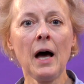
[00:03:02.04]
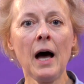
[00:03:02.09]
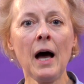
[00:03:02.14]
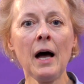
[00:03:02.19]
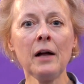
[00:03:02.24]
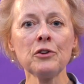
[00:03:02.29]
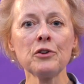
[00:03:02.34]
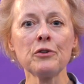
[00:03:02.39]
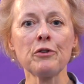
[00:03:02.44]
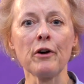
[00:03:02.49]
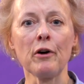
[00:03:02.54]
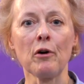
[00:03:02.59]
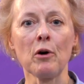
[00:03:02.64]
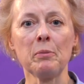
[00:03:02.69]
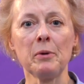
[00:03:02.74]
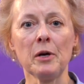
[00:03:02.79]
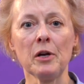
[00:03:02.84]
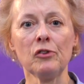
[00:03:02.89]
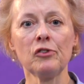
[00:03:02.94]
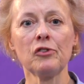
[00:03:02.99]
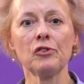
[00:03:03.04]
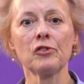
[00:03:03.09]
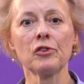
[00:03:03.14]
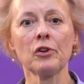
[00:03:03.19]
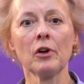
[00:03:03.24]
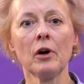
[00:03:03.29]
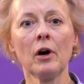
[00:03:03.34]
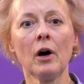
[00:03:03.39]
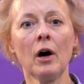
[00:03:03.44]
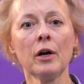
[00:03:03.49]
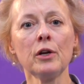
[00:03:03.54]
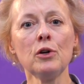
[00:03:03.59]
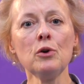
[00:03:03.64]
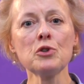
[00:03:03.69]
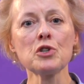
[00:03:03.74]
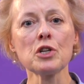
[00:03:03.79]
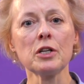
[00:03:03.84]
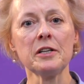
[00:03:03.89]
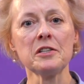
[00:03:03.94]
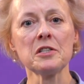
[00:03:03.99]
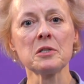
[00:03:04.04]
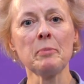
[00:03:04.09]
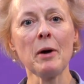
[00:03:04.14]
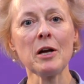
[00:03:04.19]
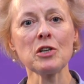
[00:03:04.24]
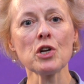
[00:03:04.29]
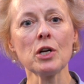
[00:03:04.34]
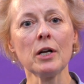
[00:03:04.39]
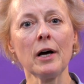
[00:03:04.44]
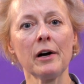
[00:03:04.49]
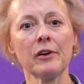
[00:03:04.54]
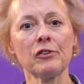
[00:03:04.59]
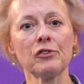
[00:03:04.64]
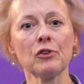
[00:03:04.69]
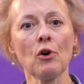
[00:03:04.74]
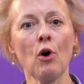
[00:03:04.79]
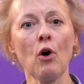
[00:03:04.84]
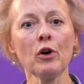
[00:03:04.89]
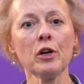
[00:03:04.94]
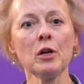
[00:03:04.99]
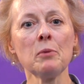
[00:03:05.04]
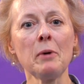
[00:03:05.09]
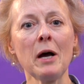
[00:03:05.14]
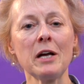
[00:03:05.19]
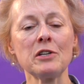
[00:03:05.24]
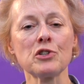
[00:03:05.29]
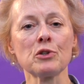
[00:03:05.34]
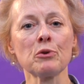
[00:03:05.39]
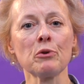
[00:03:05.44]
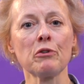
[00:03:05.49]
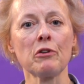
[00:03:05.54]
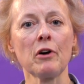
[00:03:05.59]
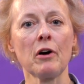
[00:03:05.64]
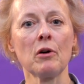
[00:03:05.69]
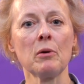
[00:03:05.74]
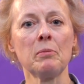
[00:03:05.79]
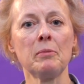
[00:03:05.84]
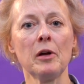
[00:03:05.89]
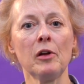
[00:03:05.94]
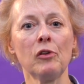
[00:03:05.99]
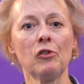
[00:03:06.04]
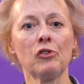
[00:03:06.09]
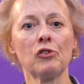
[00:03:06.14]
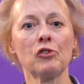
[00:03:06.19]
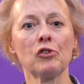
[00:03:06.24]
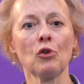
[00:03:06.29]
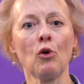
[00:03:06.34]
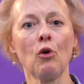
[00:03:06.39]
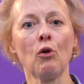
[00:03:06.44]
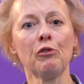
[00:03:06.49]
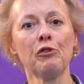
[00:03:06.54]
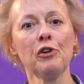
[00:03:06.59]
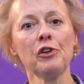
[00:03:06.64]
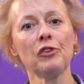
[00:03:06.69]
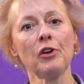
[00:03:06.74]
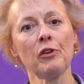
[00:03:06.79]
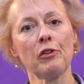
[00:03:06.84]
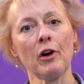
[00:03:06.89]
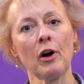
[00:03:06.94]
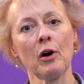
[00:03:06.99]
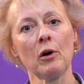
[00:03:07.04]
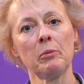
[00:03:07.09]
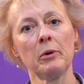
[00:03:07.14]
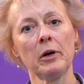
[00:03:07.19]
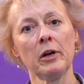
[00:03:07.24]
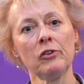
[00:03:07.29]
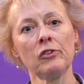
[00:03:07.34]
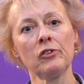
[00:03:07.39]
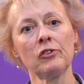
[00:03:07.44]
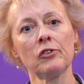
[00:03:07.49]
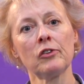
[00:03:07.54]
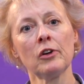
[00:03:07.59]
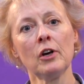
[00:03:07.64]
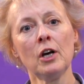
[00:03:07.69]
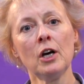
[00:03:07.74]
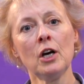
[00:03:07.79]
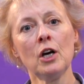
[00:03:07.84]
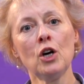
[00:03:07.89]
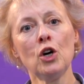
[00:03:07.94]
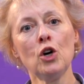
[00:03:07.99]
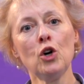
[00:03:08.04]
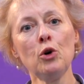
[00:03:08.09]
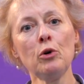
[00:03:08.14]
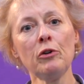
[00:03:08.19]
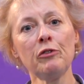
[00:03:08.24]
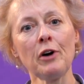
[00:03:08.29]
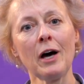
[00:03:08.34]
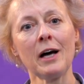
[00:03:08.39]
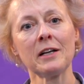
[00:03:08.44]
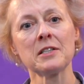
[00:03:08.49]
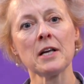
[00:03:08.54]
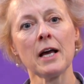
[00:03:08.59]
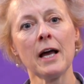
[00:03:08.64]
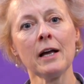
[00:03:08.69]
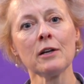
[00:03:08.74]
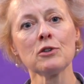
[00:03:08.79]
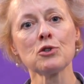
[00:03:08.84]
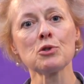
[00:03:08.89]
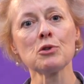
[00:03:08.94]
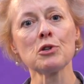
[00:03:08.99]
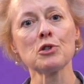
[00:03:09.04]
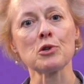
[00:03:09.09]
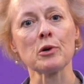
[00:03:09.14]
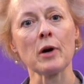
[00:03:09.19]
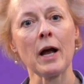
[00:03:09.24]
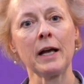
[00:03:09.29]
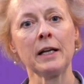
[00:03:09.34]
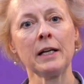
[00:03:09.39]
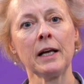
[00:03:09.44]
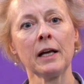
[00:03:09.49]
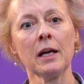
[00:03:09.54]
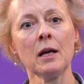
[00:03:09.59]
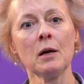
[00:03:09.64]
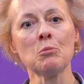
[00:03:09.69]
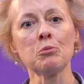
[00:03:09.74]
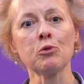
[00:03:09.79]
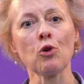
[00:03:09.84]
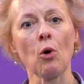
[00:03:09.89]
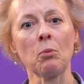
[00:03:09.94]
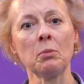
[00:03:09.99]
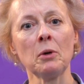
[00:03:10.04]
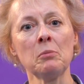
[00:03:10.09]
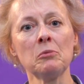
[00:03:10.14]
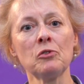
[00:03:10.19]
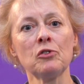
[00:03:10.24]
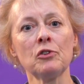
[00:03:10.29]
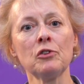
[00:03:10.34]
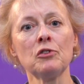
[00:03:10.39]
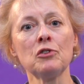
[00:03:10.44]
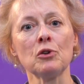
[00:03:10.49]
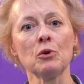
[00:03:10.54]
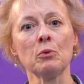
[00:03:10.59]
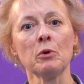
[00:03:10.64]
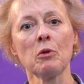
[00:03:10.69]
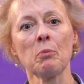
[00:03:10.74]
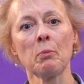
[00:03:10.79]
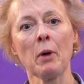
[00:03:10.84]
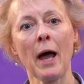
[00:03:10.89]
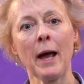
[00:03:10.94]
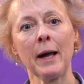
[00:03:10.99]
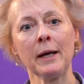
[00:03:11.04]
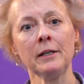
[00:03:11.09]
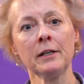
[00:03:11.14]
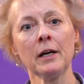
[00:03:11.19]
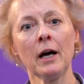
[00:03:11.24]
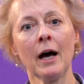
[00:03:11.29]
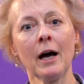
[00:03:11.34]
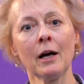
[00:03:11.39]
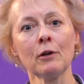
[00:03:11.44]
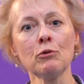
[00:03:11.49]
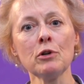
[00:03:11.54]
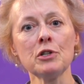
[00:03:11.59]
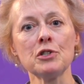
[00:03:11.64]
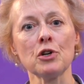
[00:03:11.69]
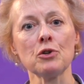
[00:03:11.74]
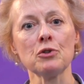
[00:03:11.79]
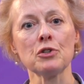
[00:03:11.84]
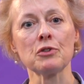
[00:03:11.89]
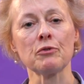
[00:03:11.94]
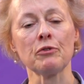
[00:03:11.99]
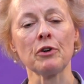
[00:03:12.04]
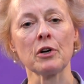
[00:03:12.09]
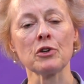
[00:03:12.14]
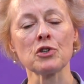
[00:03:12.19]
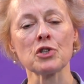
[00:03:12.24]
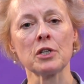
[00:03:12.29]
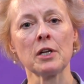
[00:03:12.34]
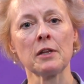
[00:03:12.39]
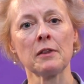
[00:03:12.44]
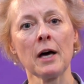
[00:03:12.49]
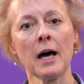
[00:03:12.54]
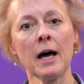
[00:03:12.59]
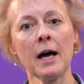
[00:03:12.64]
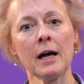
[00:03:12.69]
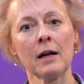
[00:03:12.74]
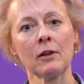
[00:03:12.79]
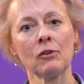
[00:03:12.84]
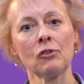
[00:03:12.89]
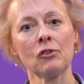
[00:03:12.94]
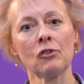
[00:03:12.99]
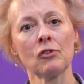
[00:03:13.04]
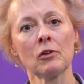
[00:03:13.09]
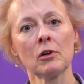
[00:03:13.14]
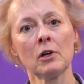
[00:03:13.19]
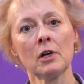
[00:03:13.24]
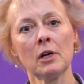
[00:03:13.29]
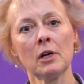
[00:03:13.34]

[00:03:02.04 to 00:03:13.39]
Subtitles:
Hand therapists are usually specialised occupational therapists or physiotherapists who have had extra training in problems to do with pain and reduced function in the hands.